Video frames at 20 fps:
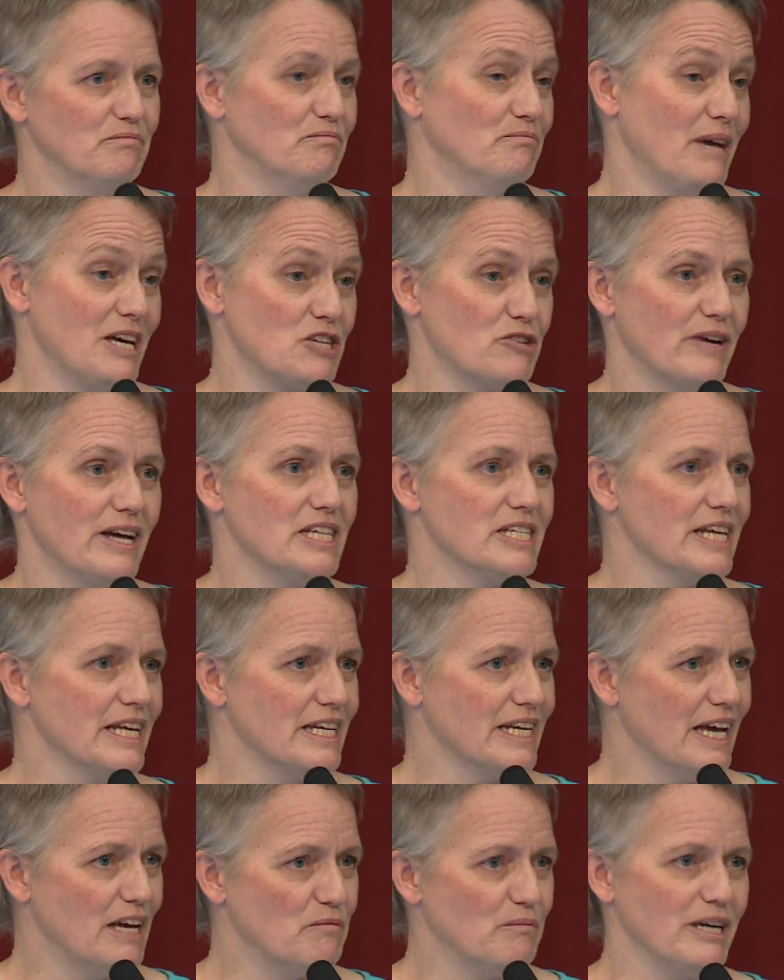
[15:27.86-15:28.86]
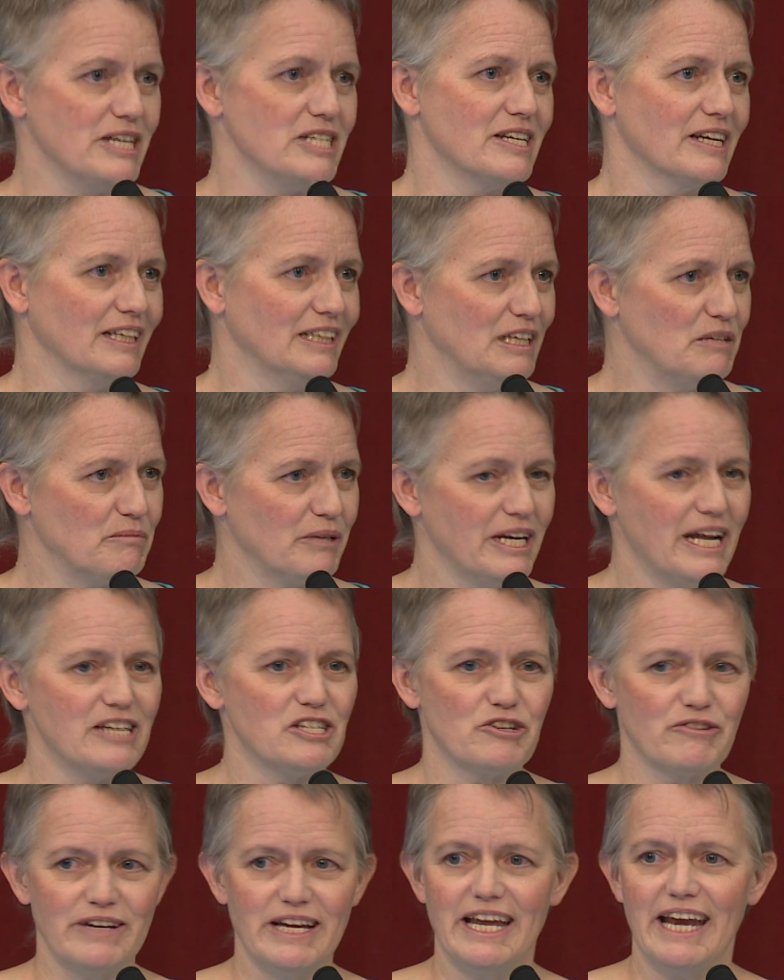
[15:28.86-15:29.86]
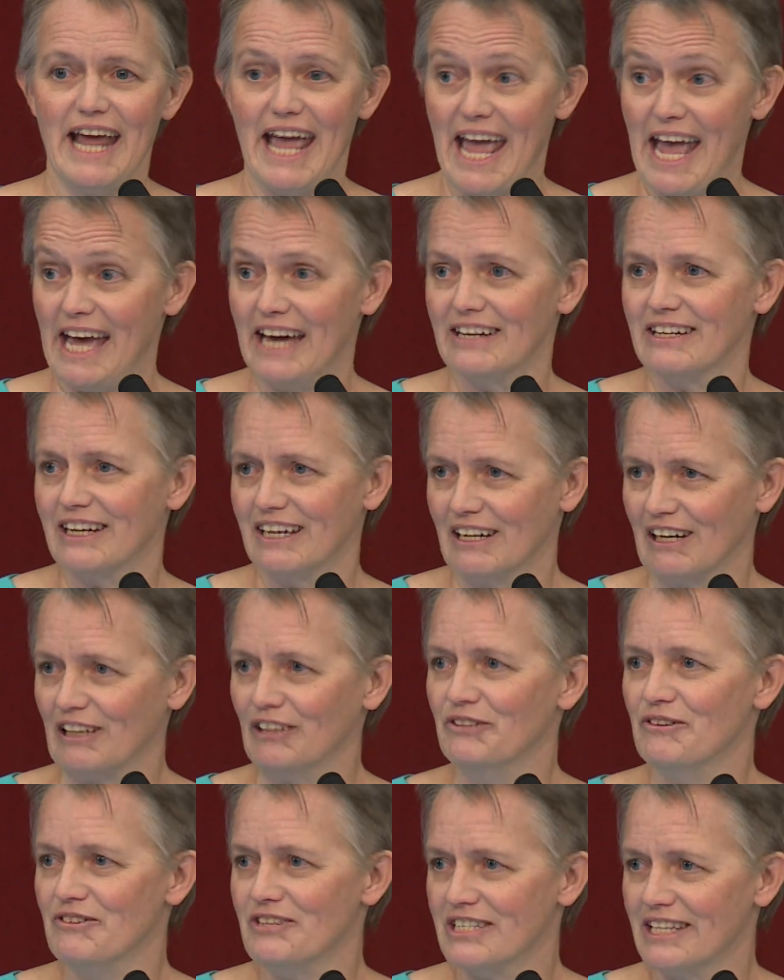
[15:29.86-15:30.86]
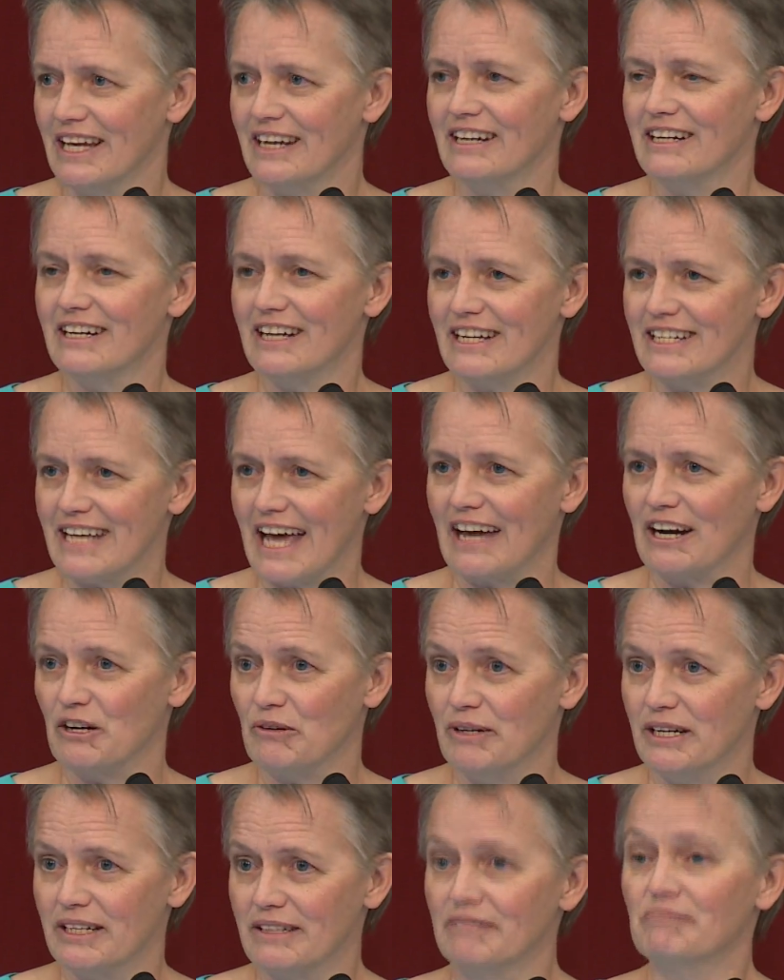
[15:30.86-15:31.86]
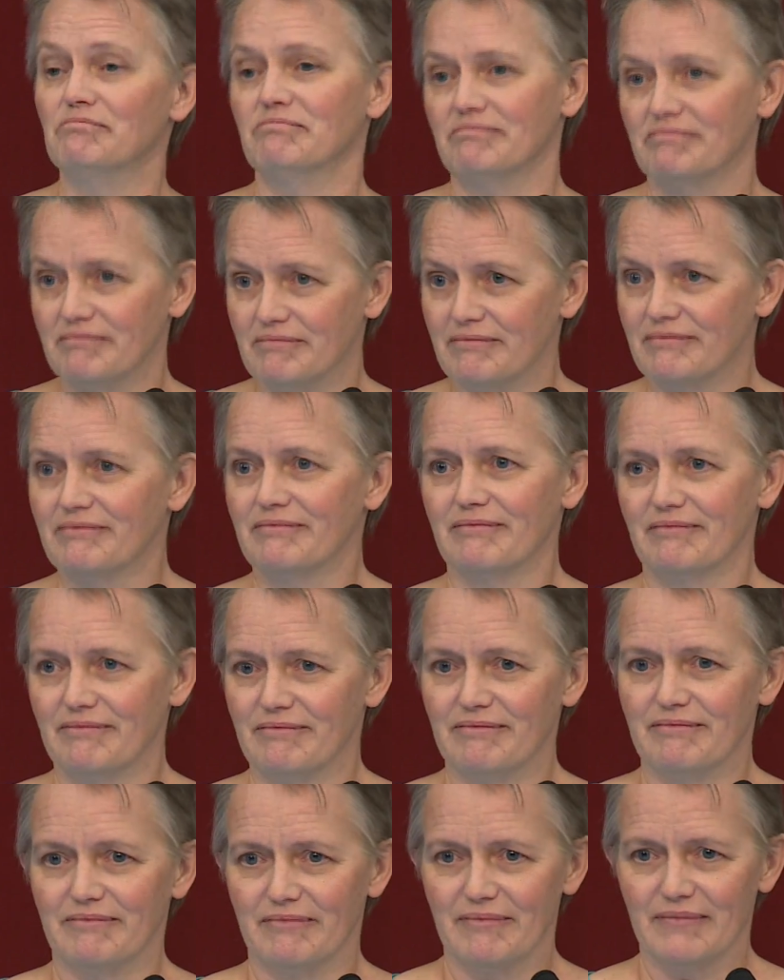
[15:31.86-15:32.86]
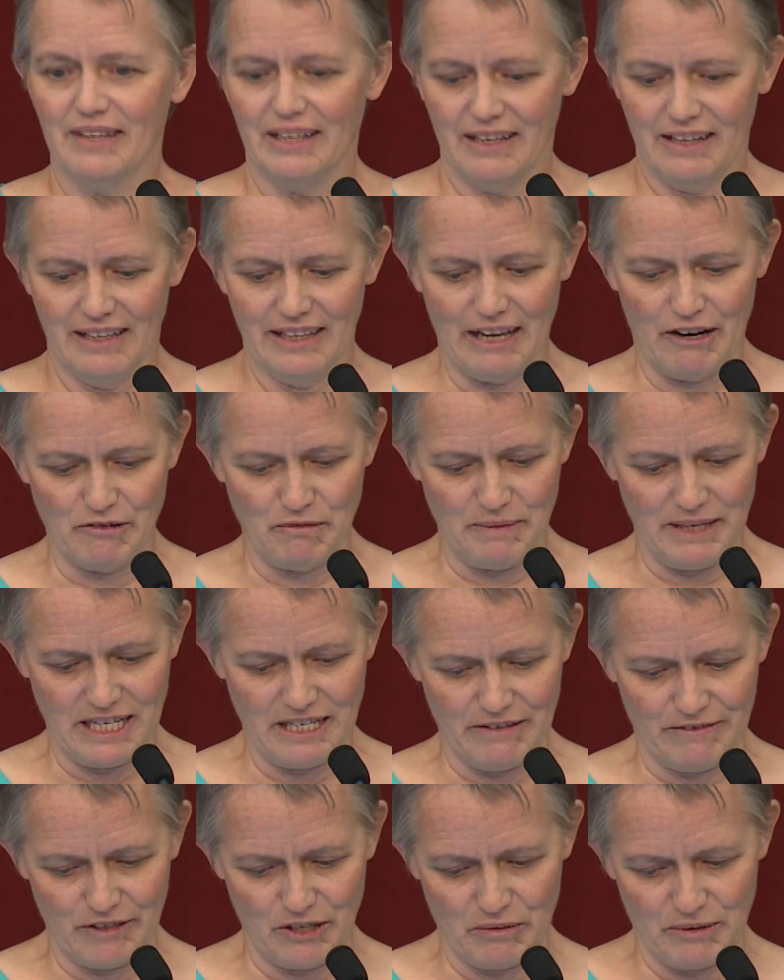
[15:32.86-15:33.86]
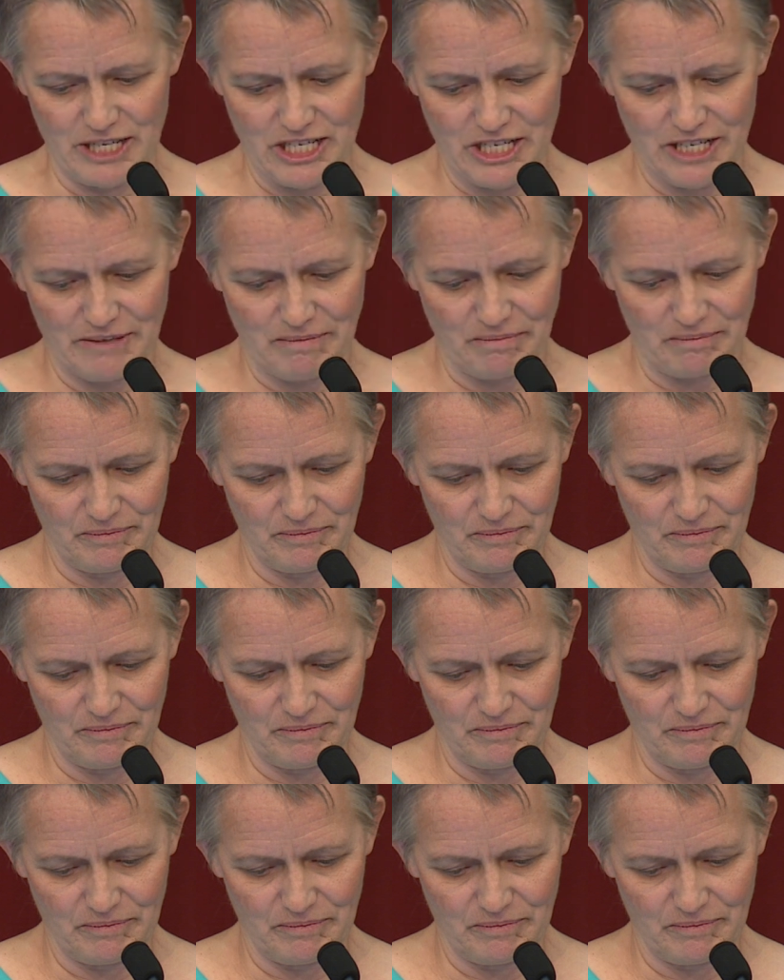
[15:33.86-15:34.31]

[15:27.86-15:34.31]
mass transit, and bicycle and pedestrian, and concludes that it is adequate, that would be a different question.